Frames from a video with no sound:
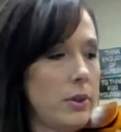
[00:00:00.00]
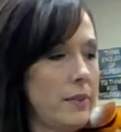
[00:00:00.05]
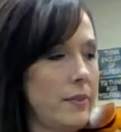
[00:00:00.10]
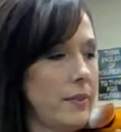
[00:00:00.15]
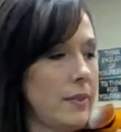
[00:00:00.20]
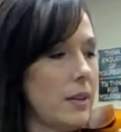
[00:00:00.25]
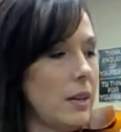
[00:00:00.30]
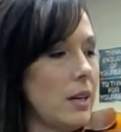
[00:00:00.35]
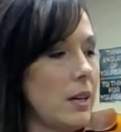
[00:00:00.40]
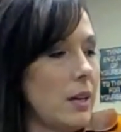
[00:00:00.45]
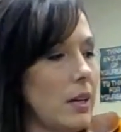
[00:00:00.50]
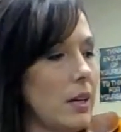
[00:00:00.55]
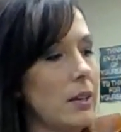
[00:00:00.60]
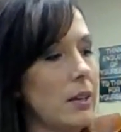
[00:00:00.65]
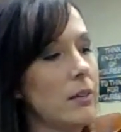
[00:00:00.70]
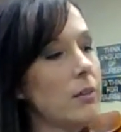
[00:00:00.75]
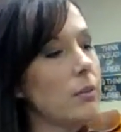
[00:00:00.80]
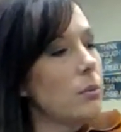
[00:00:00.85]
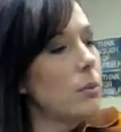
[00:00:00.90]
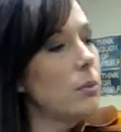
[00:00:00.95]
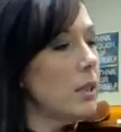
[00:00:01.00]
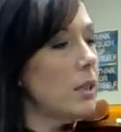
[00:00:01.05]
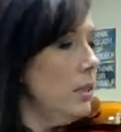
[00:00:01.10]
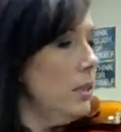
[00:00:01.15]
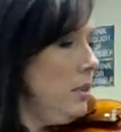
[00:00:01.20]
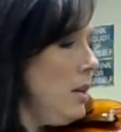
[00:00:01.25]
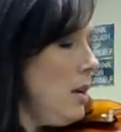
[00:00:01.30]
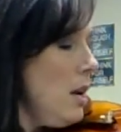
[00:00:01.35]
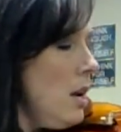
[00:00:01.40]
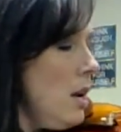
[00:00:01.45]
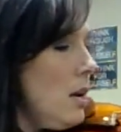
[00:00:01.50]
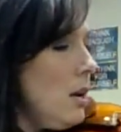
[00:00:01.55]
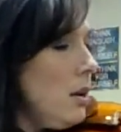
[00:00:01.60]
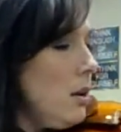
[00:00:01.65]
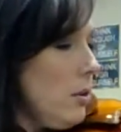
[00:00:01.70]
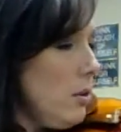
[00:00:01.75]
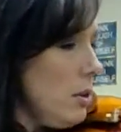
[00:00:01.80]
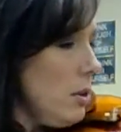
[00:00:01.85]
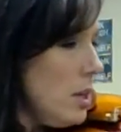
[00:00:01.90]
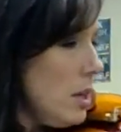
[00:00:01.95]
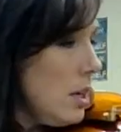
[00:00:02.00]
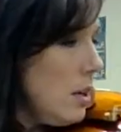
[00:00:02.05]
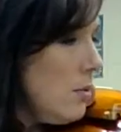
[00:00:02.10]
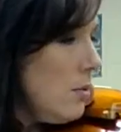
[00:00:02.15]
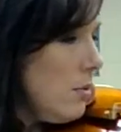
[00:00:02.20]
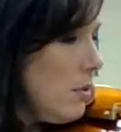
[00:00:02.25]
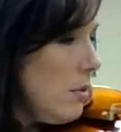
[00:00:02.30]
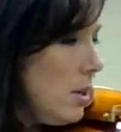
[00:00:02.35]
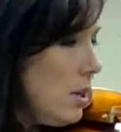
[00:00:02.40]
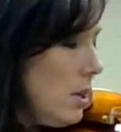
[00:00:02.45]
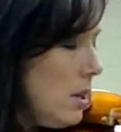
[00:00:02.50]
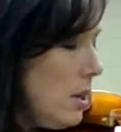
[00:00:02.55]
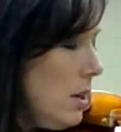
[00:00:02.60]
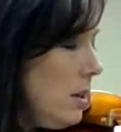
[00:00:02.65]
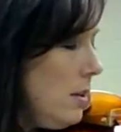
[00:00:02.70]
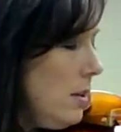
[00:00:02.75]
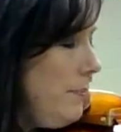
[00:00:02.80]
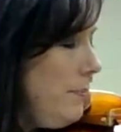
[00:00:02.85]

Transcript: It's the highest one. Okay, 1.